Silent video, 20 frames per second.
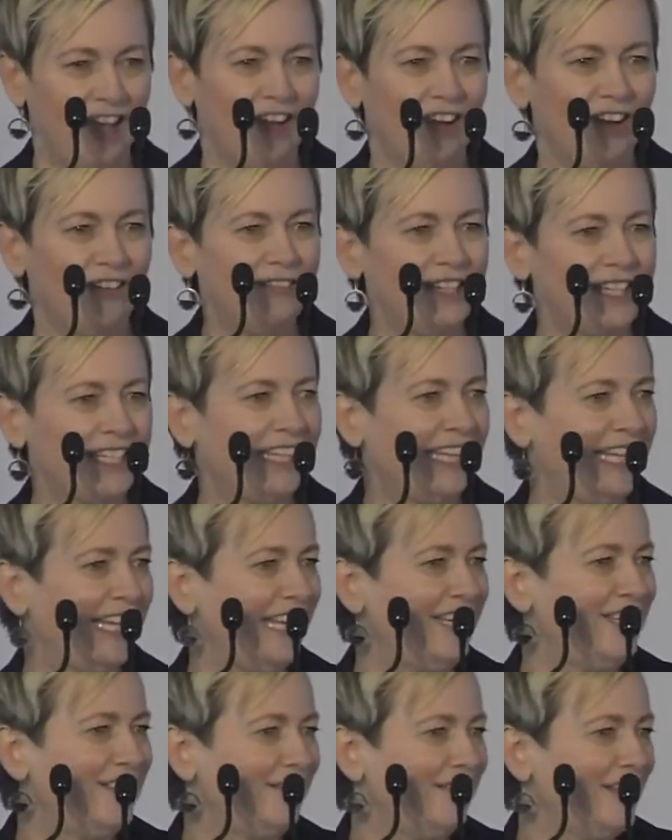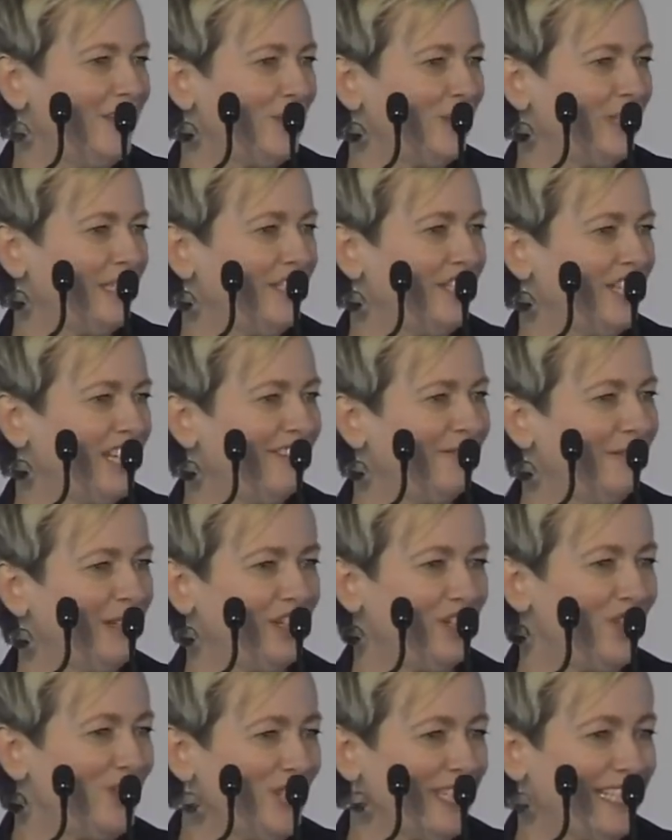Obviously, individual
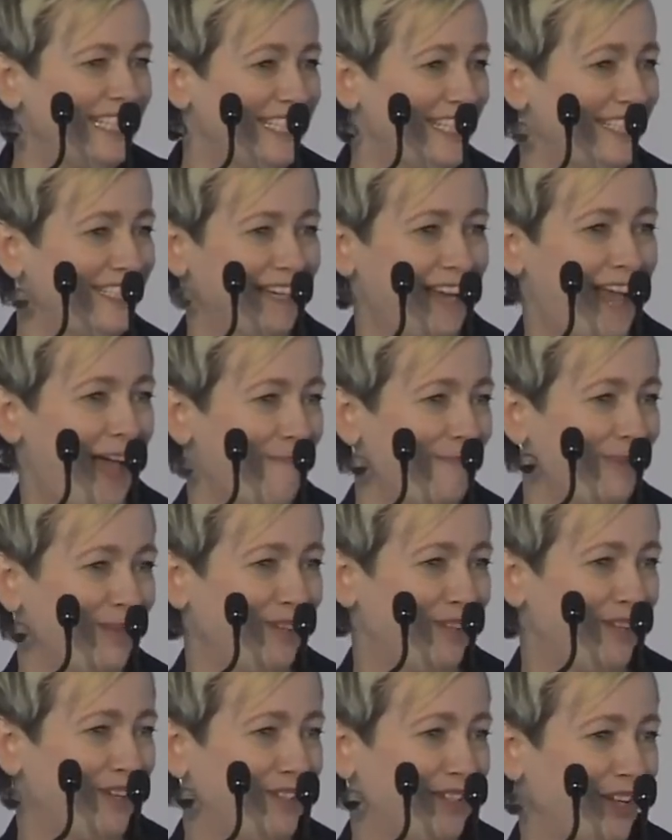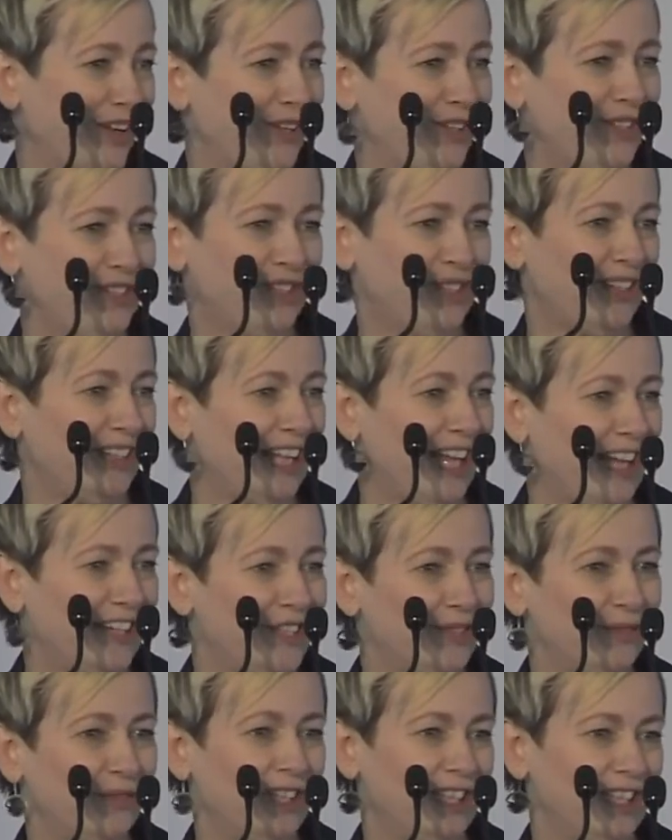achievement usually doesn't happen on its own, so I'd like
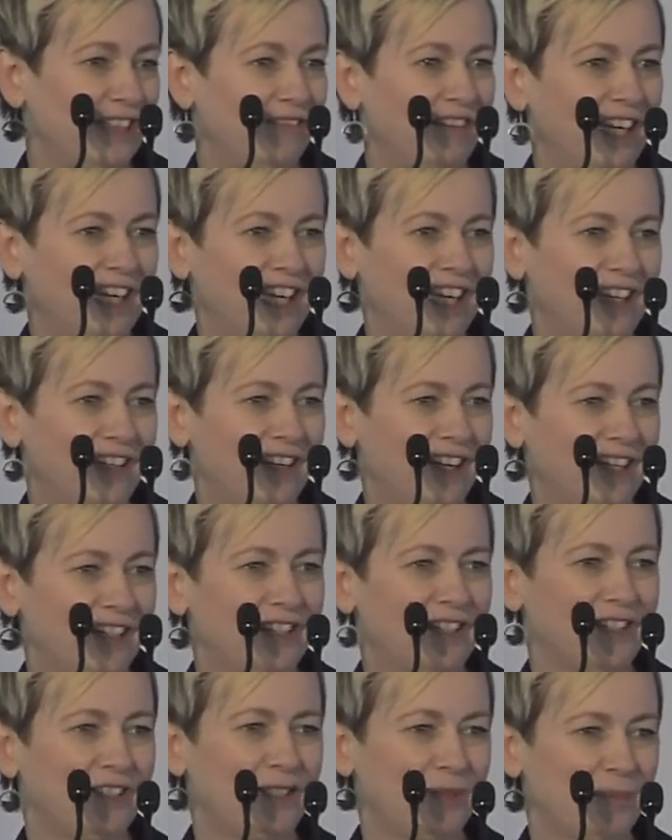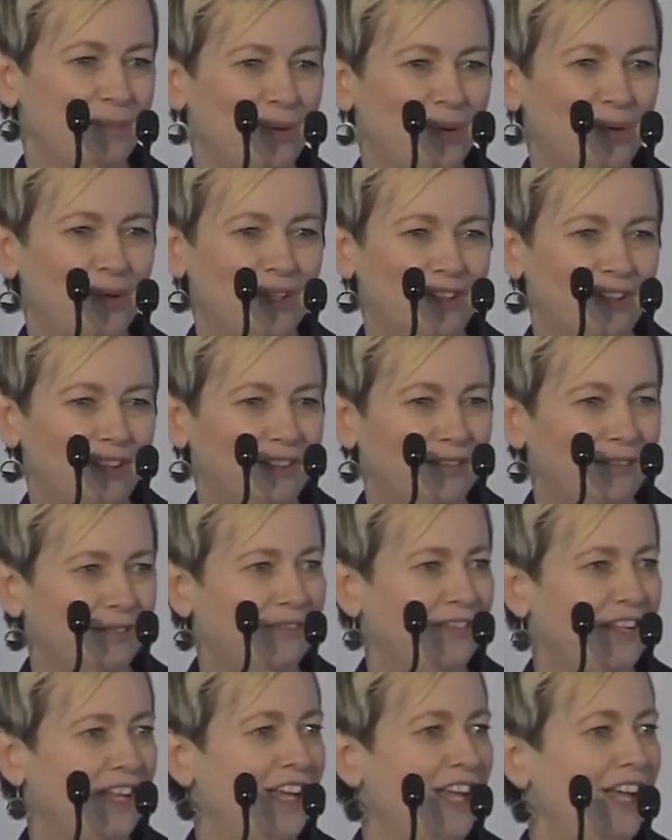to really recognise the support of